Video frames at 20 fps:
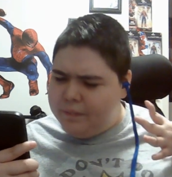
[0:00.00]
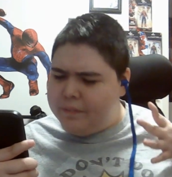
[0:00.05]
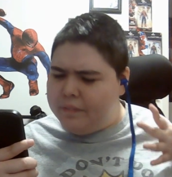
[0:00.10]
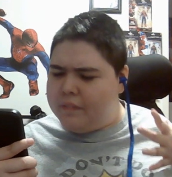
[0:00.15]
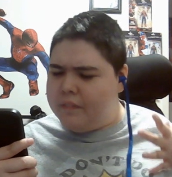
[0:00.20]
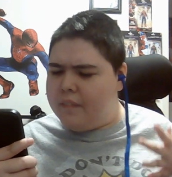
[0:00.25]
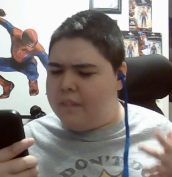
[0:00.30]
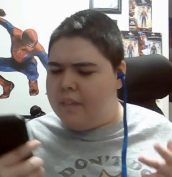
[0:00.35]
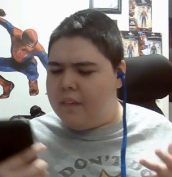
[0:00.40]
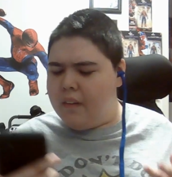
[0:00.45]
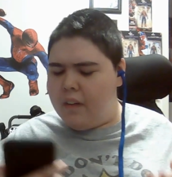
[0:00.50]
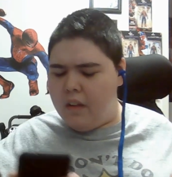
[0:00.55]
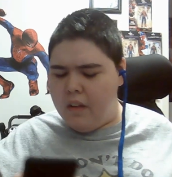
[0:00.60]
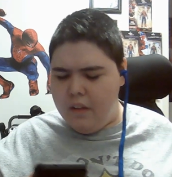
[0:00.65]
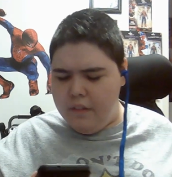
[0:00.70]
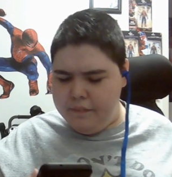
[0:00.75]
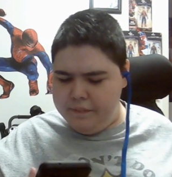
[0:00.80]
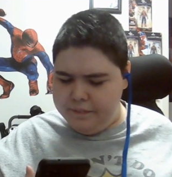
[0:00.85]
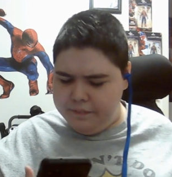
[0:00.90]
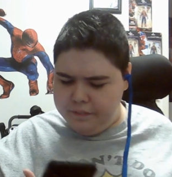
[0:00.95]

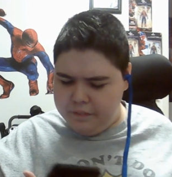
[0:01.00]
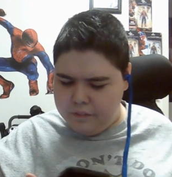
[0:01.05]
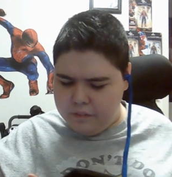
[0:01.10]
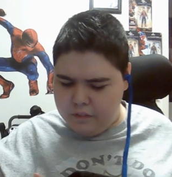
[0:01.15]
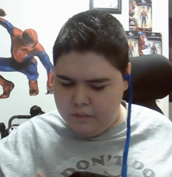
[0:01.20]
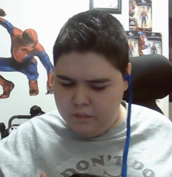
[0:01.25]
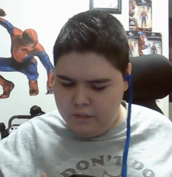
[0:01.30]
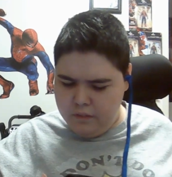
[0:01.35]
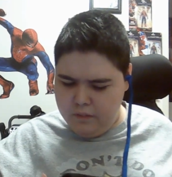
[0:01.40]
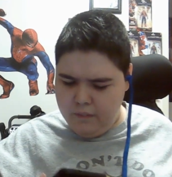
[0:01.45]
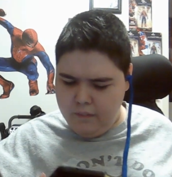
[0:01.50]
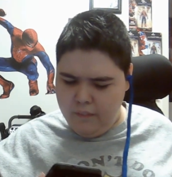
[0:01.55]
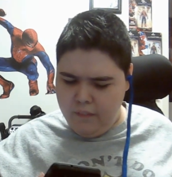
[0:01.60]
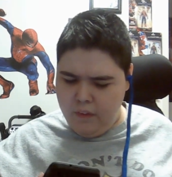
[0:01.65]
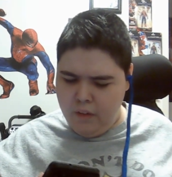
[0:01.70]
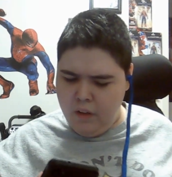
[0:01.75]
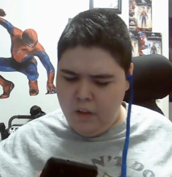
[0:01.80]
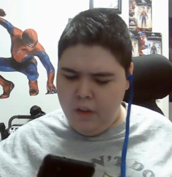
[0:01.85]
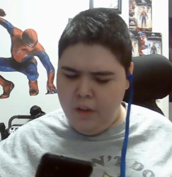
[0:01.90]
Nothing is said.